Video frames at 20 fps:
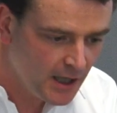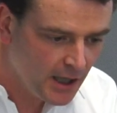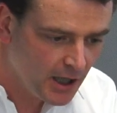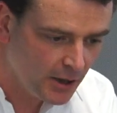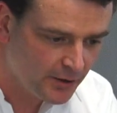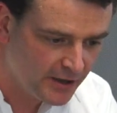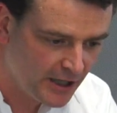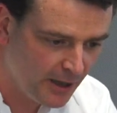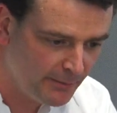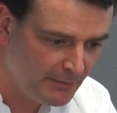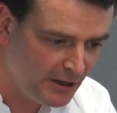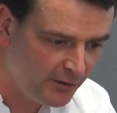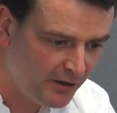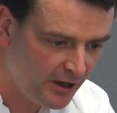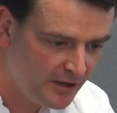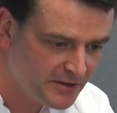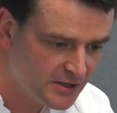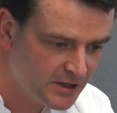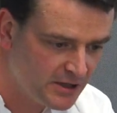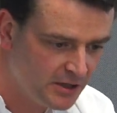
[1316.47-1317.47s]
Okay, I'm now
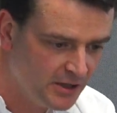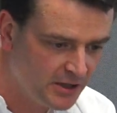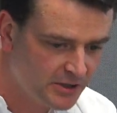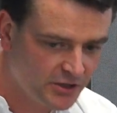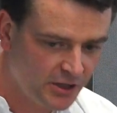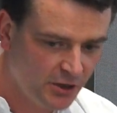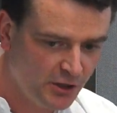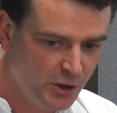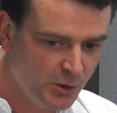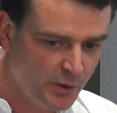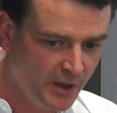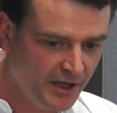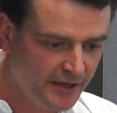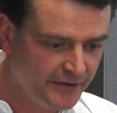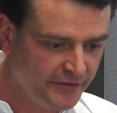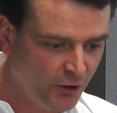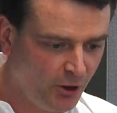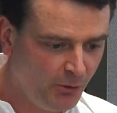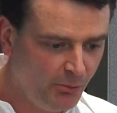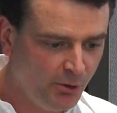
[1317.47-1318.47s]
going to show you an
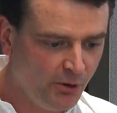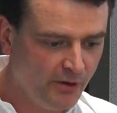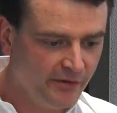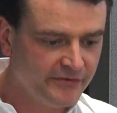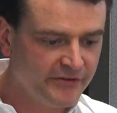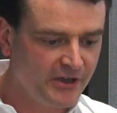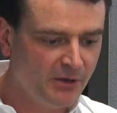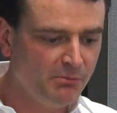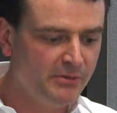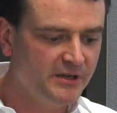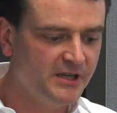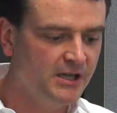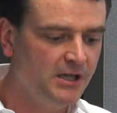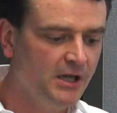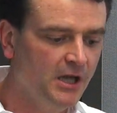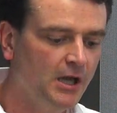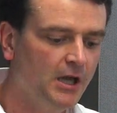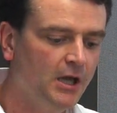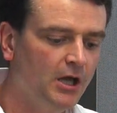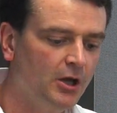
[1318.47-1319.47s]
example of
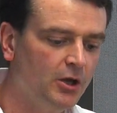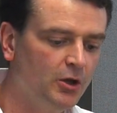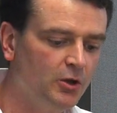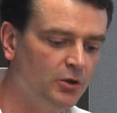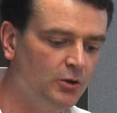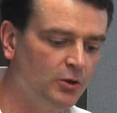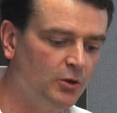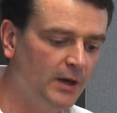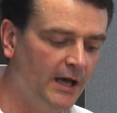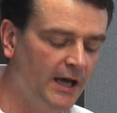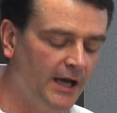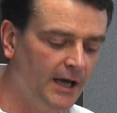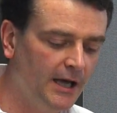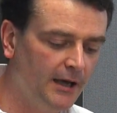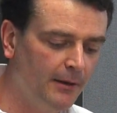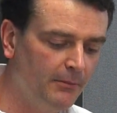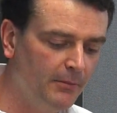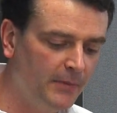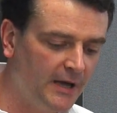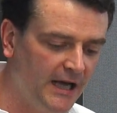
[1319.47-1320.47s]
somebody who
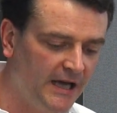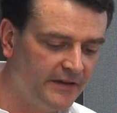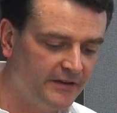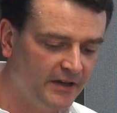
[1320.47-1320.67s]
has